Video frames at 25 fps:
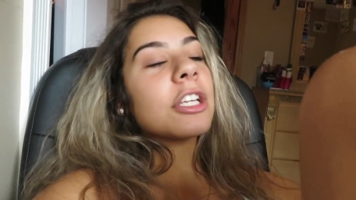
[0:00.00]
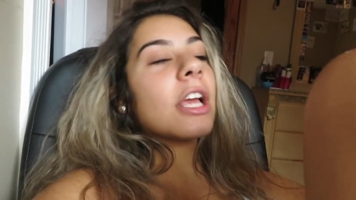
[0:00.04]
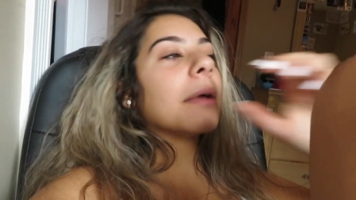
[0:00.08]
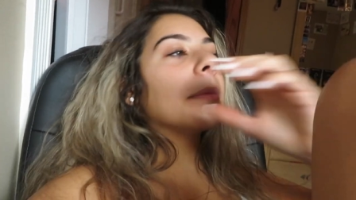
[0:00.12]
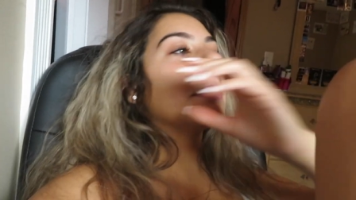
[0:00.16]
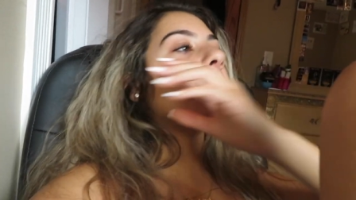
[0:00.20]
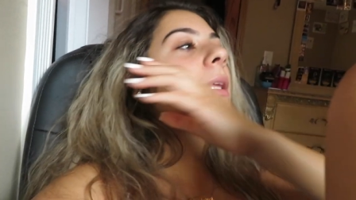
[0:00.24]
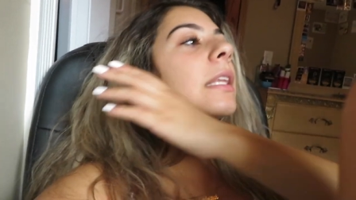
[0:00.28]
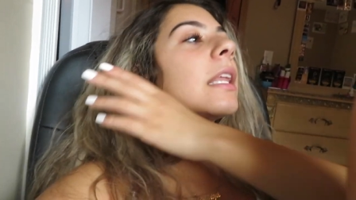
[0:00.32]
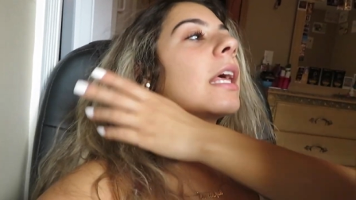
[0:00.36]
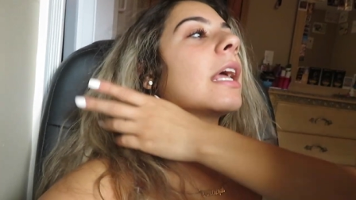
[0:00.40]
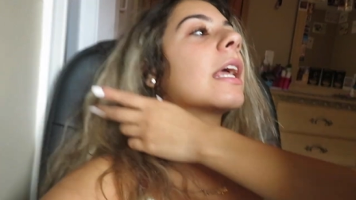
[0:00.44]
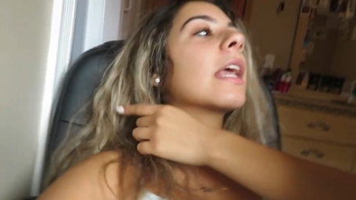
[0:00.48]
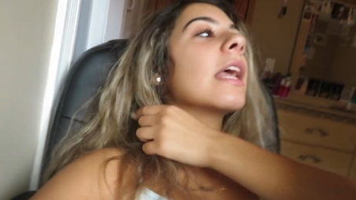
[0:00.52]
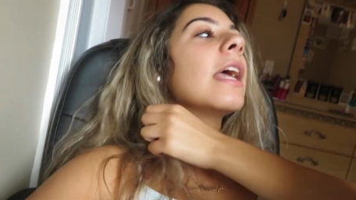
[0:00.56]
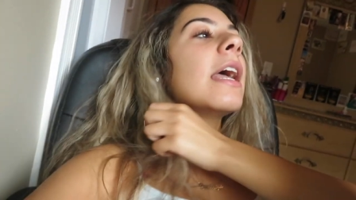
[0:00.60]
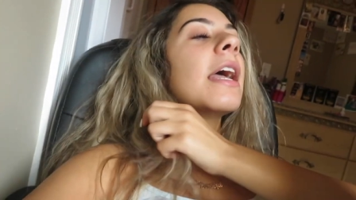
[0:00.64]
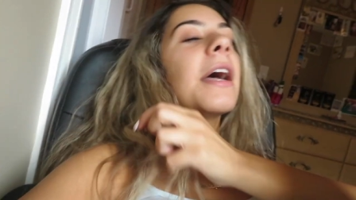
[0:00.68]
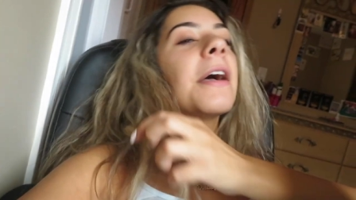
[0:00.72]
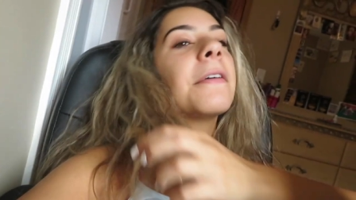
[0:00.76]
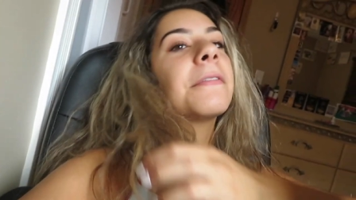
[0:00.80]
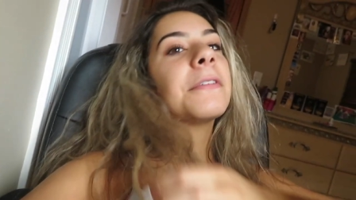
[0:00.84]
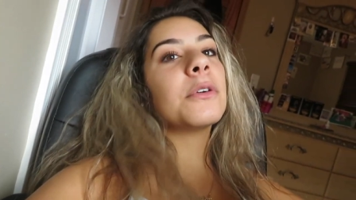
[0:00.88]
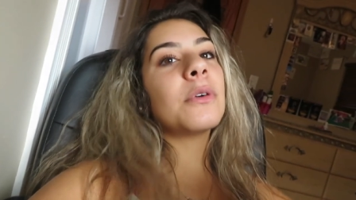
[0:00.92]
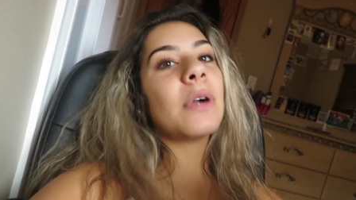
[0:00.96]
I mean, like,
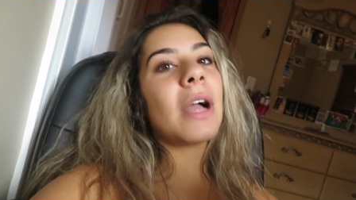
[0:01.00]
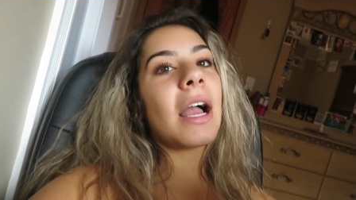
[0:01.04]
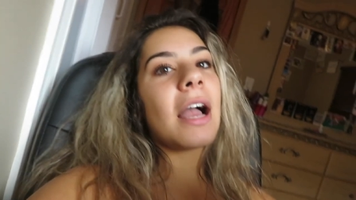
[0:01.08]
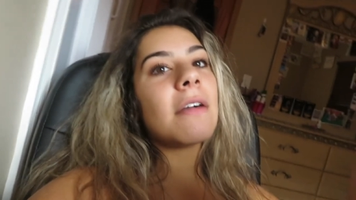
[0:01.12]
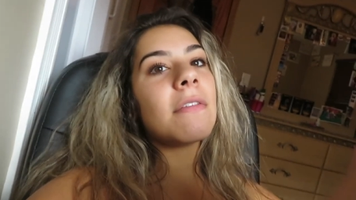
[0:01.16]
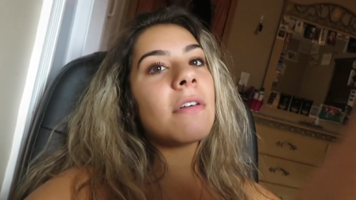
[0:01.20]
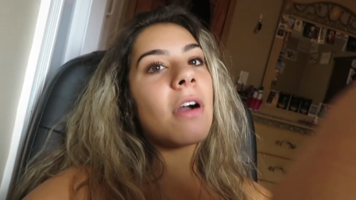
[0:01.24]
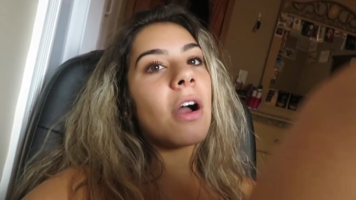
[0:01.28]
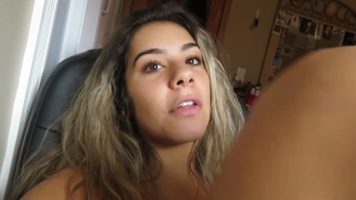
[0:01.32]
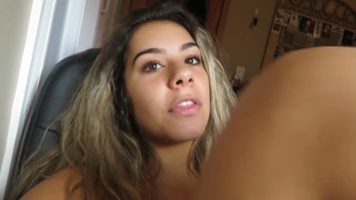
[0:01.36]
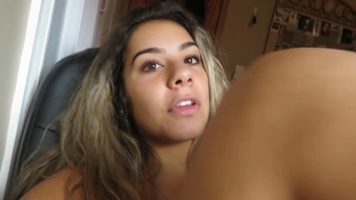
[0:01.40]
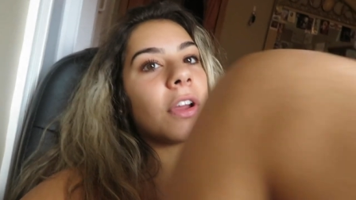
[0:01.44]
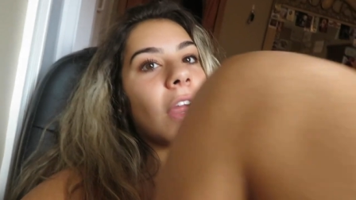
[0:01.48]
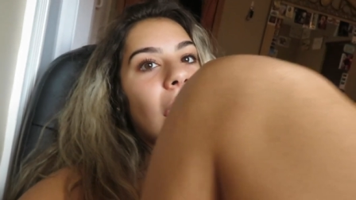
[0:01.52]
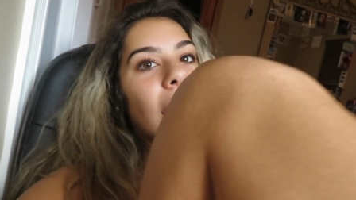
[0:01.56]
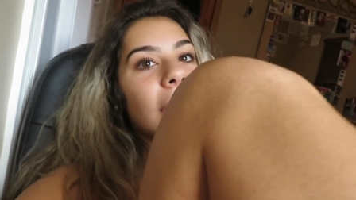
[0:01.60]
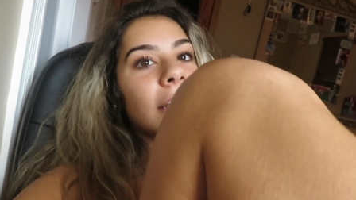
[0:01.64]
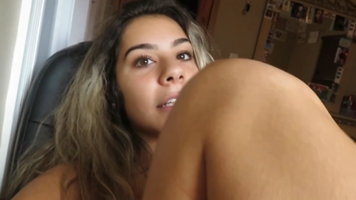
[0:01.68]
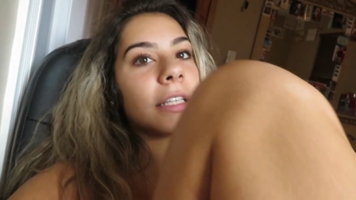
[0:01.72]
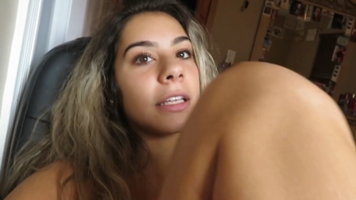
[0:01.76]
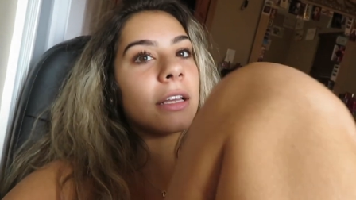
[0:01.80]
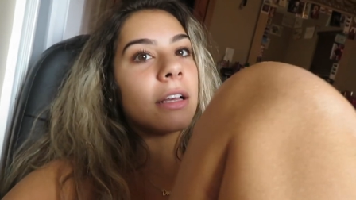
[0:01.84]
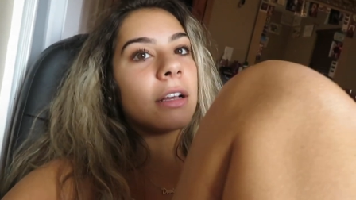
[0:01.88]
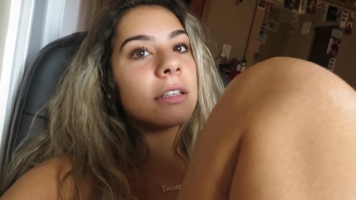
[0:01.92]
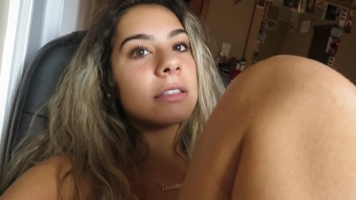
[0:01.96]
if you have other
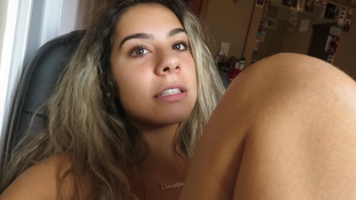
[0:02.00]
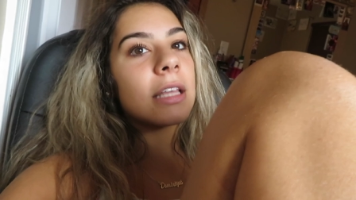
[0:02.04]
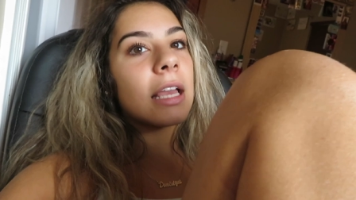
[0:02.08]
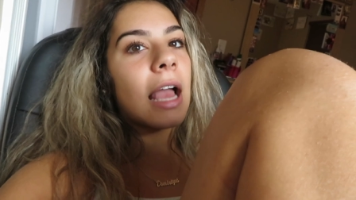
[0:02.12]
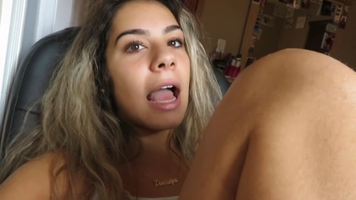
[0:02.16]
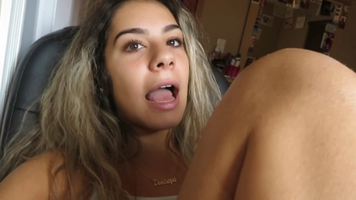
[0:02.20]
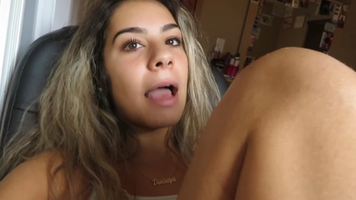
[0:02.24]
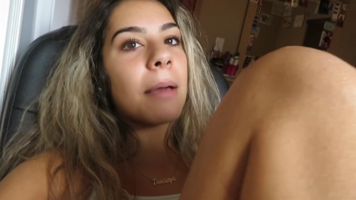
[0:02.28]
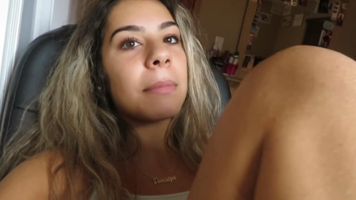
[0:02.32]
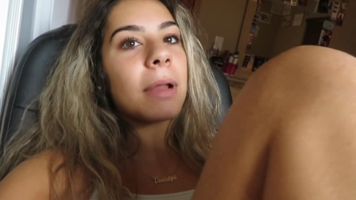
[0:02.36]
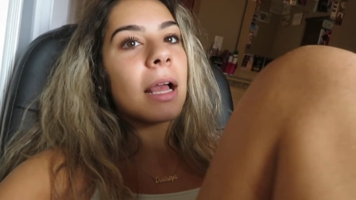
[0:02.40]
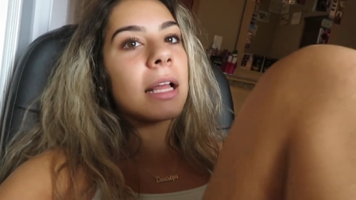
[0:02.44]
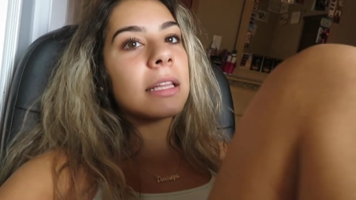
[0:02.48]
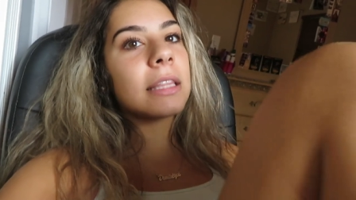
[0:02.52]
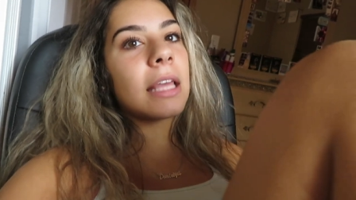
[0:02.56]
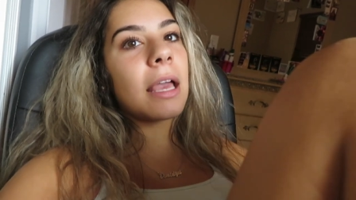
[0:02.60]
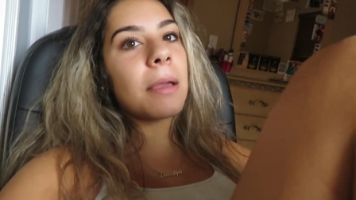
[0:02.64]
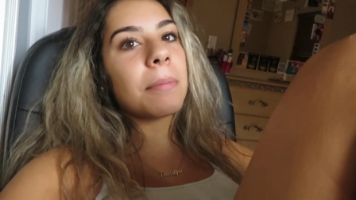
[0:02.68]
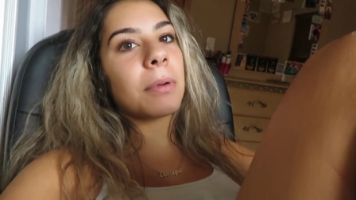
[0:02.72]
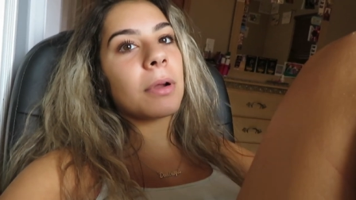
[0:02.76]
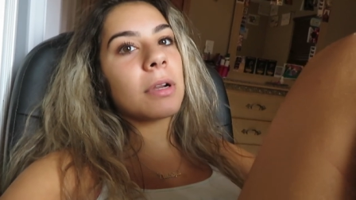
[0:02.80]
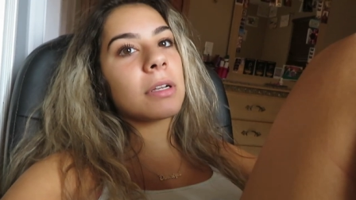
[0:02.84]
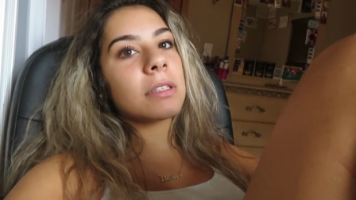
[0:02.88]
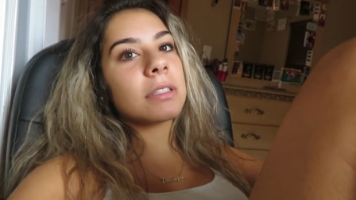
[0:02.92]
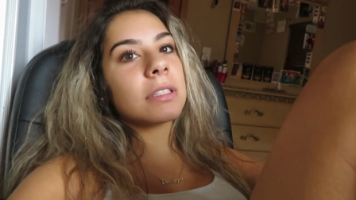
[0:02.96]
ideas, like, I'm not
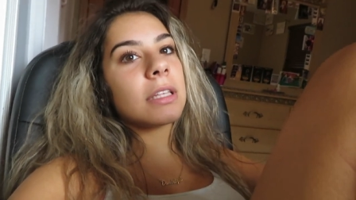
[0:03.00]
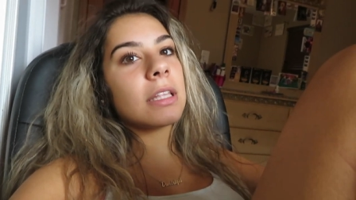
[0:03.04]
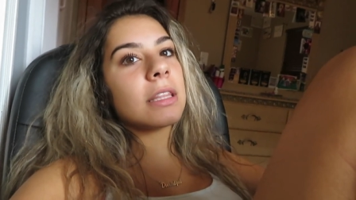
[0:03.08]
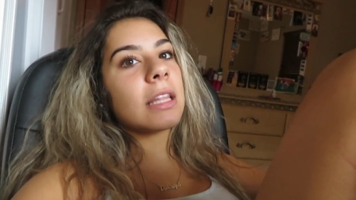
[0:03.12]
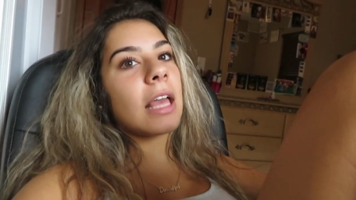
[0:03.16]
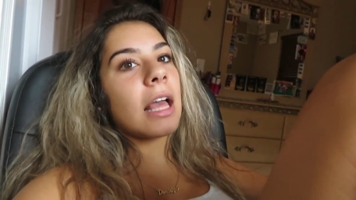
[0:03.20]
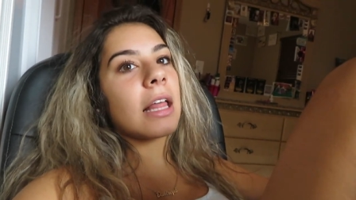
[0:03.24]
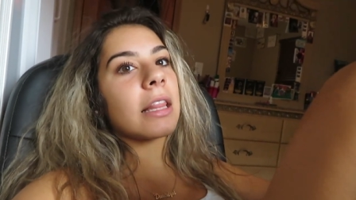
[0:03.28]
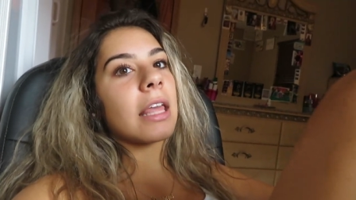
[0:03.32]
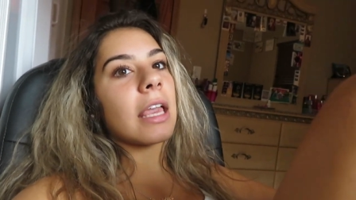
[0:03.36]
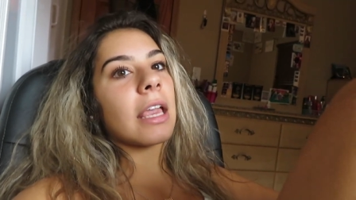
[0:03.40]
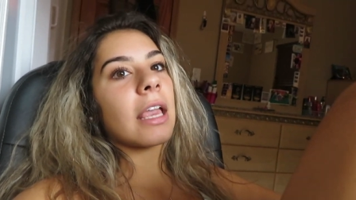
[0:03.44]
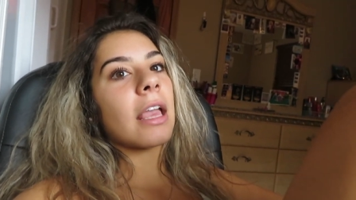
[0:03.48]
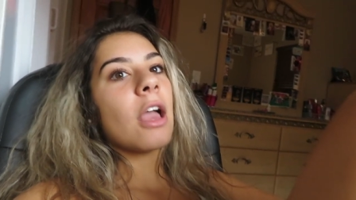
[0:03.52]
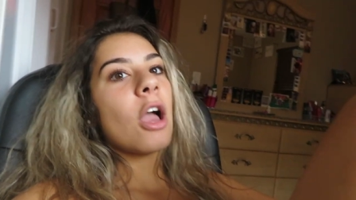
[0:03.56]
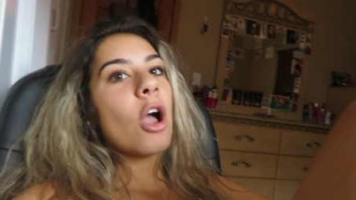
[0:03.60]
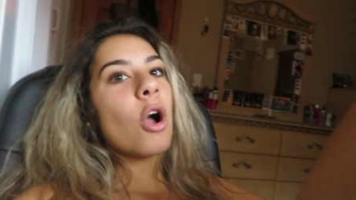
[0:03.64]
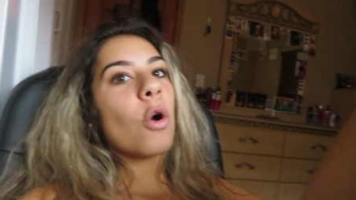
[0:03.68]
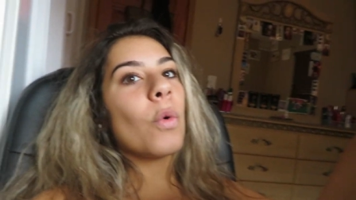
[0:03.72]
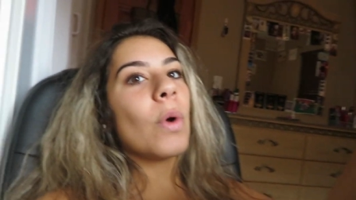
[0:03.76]
that person that, like,